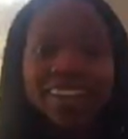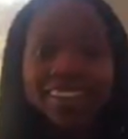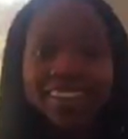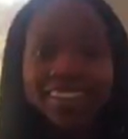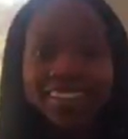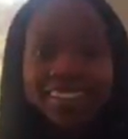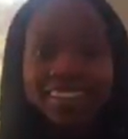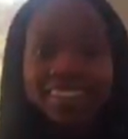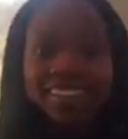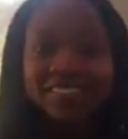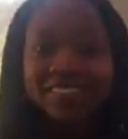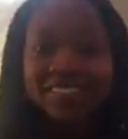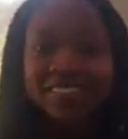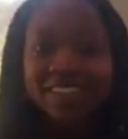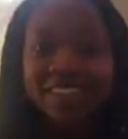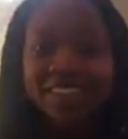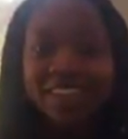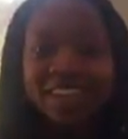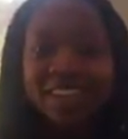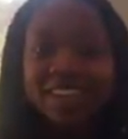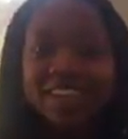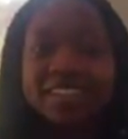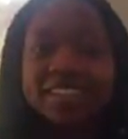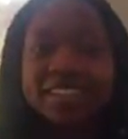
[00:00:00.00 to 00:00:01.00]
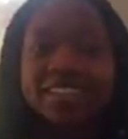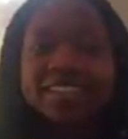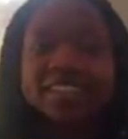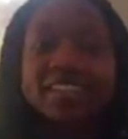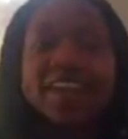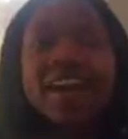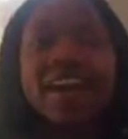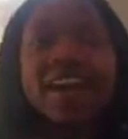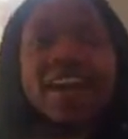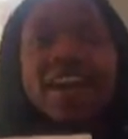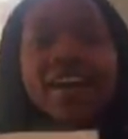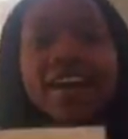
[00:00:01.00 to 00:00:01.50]
Good evening, class.
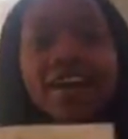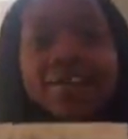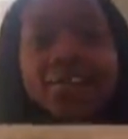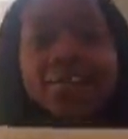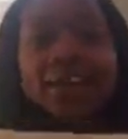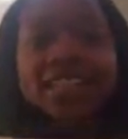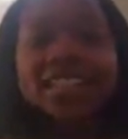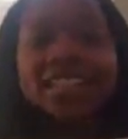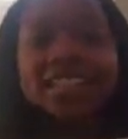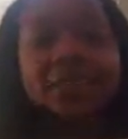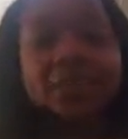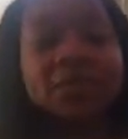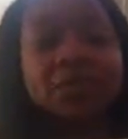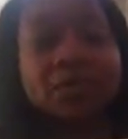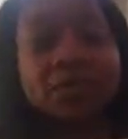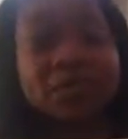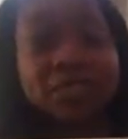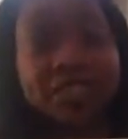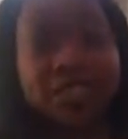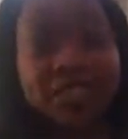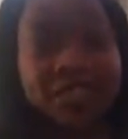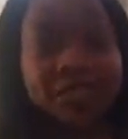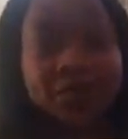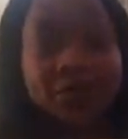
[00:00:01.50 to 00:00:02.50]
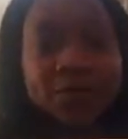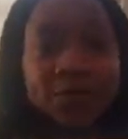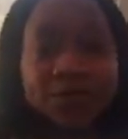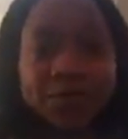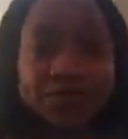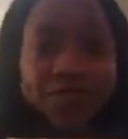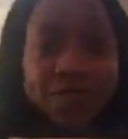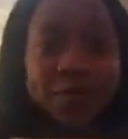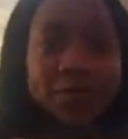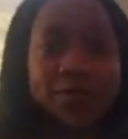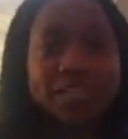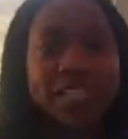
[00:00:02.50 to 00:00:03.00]
My name is Kristen
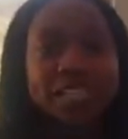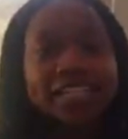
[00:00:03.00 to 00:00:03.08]
Williams,